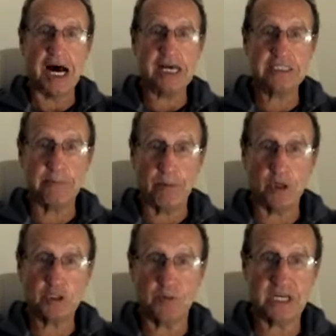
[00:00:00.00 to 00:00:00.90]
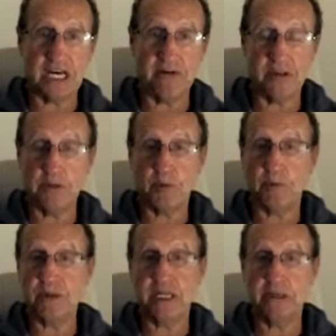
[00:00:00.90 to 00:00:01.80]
it's impossible to cover. You probably